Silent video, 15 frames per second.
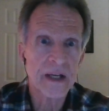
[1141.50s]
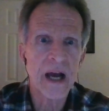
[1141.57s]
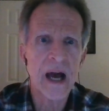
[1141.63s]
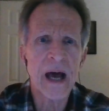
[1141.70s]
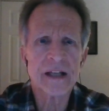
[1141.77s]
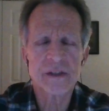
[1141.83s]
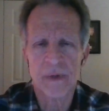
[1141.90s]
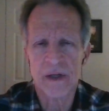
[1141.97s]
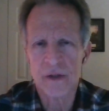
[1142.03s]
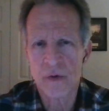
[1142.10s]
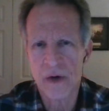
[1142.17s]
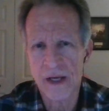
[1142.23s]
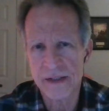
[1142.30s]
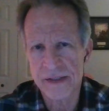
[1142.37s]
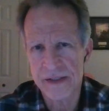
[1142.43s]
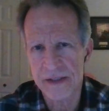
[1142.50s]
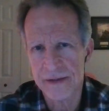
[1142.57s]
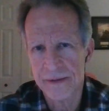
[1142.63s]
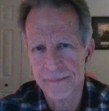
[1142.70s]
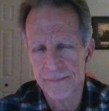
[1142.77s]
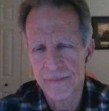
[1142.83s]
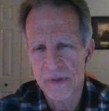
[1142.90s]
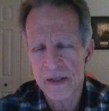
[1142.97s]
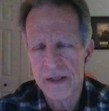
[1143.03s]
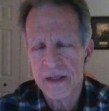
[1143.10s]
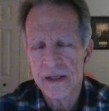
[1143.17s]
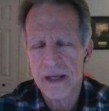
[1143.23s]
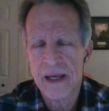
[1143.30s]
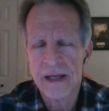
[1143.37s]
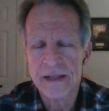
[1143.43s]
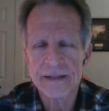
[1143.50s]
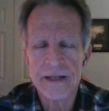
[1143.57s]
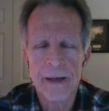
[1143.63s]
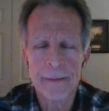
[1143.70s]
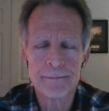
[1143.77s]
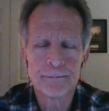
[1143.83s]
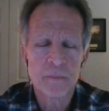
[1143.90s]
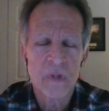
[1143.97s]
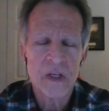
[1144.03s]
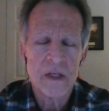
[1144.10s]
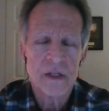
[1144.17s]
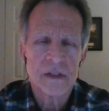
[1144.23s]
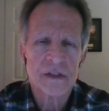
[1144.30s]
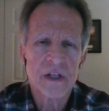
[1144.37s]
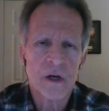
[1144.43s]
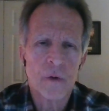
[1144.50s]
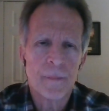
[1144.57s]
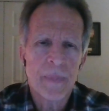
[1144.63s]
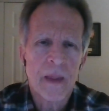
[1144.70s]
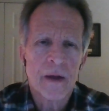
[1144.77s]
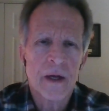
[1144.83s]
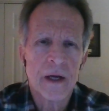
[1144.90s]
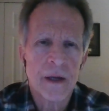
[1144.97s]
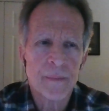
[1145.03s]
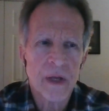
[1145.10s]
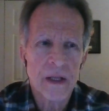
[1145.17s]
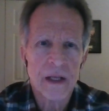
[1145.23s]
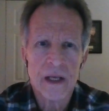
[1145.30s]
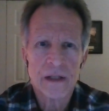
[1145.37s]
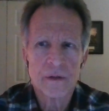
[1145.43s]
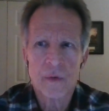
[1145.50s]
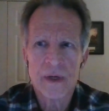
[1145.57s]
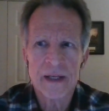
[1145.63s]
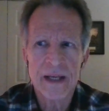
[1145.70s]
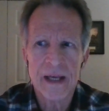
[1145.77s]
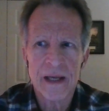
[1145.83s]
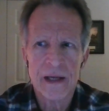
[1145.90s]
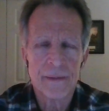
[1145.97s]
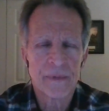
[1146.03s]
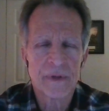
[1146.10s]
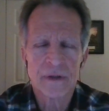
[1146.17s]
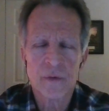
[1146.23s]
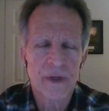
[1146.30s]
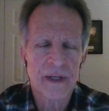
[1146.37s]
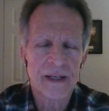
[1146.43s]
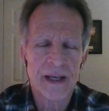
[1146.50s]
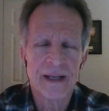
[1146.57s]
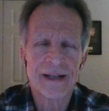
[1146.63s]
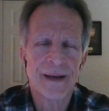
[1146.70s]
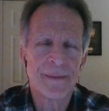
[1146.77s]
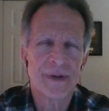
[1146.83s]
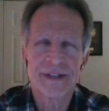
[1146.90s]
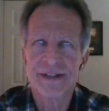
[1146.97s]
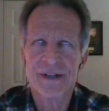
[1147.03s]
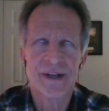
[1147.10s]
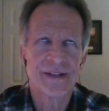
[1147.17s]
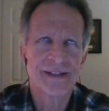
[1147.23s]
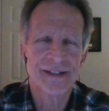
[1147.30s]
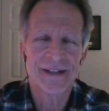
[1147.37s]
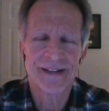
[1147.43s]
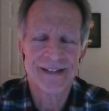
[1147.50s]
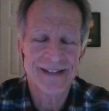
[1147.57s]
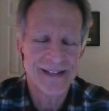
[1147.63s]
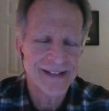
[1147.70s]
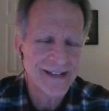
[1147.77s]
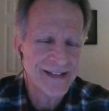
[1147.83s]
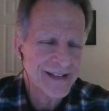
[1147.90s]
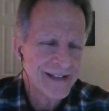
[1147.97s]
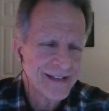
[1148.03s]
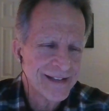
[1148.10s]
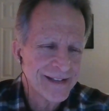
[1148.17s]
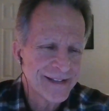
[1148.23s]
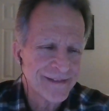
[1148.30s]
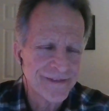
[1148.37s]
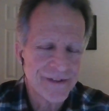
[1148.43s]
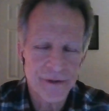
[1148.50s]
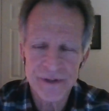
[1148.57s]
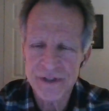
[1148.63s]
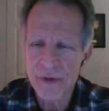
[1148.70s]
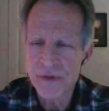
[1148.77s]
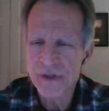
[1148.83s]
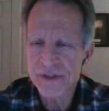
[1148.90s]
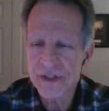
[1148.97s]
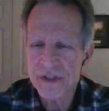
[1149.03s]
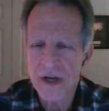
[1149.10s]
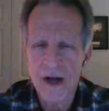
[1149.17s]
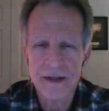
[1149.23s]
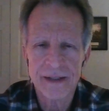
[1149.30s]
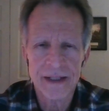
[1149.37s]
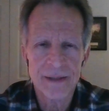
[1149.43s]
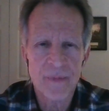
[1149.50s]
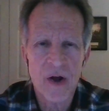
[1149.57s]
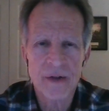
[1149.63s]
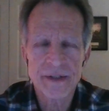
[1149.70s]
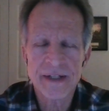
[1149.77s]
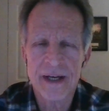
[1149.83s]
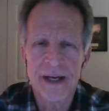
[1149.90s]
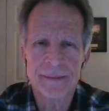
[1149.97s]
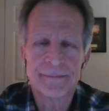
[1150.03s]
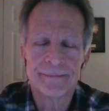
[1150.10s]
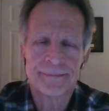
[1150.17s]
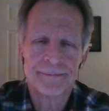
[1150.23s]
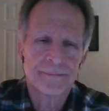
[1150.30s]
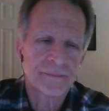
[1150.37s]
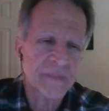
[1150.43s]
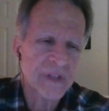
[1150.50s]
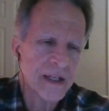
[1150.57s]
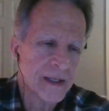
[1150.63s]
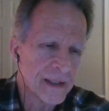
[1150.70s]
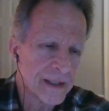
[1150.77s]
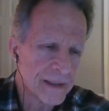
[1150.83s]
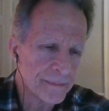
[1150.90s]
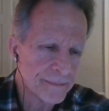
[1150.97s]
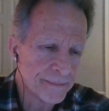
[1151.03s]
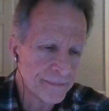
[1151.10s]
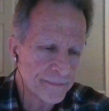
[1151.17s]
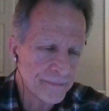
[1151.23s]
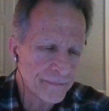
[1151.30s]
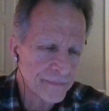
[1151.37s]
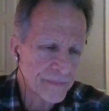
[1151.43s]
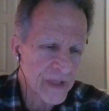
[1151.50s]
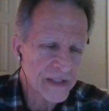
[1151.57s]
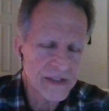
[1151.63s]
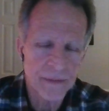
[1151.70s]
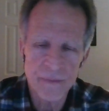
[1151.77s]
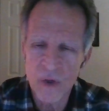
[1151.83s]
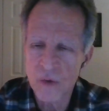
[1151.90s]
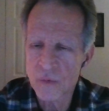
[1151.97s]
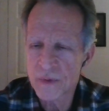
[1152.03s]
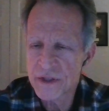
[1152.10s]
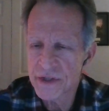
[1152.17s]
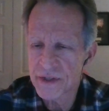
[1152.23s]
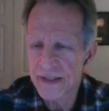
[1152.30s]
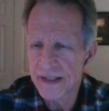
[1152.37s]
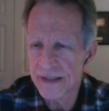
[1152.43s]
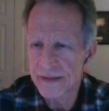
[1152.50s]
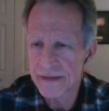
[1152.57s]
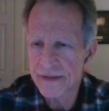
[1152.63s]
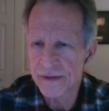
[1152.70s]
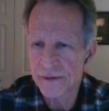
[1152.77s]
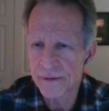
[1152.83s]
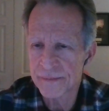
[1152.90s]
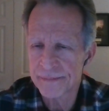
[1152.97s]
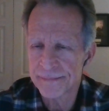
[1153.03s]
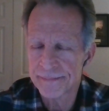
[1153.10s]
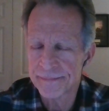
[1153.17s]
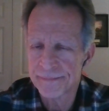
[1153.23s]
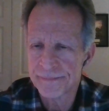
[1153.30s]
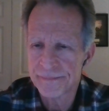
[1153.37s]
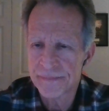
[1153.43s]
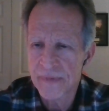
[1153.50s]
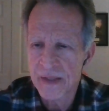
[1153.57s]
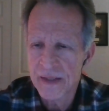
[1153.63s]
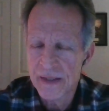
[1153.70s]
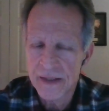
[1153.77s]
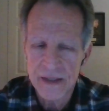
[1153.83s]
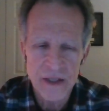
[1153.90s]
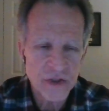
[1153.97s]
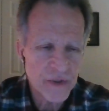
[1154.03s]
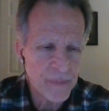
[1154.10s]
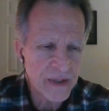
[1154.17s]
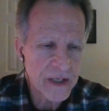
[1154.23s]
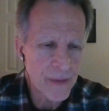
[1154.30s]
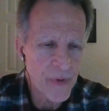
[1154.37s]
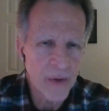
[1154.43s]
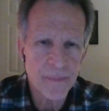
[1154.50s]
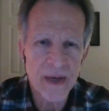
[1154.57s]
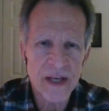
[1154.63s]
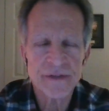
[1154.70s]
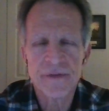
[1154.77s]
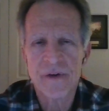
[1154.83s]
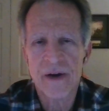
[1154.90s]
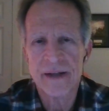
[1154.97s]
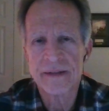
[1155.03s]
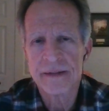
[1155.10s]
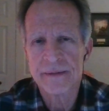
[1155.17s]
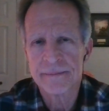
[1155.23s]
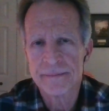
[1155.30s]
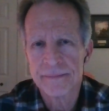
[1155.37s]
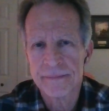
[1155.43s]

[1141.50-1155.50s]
the cosmic Christ. And um, so, um, and, and, Lord again, I mean, Lord again, I'm just, folks so used to talking to him all the time. Um, that's the mode we should get into. He should become our best friend.